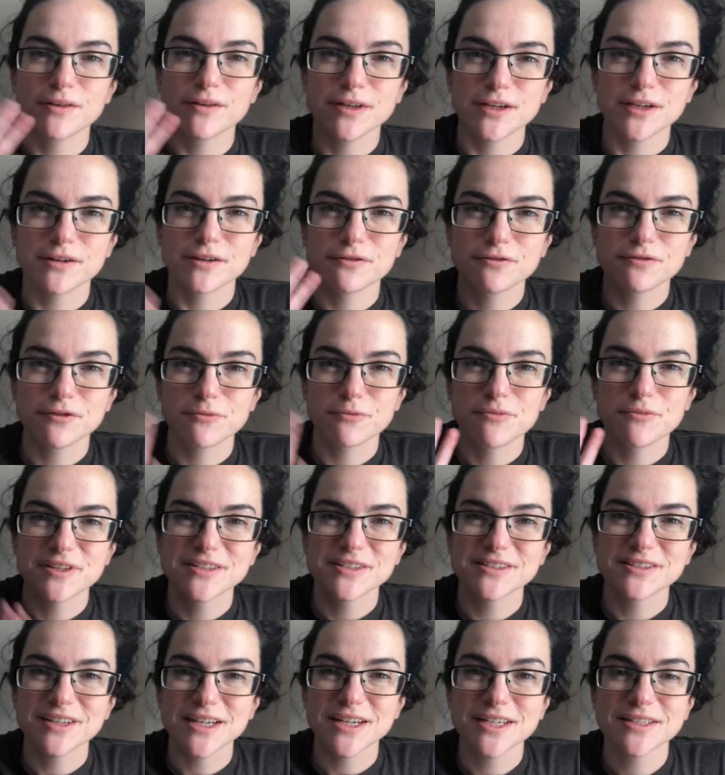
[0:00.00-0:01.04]
here from the
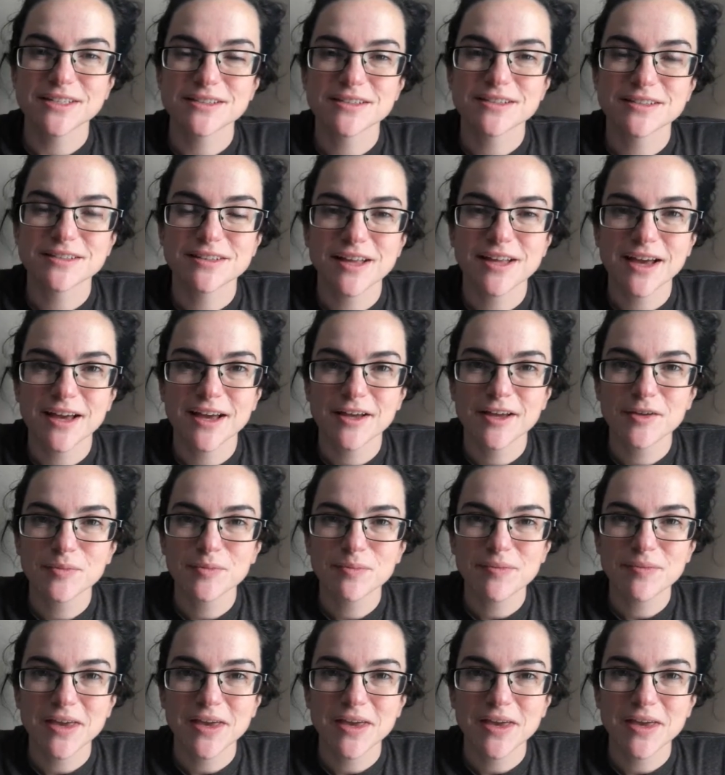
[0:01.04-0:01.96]
Science Lab,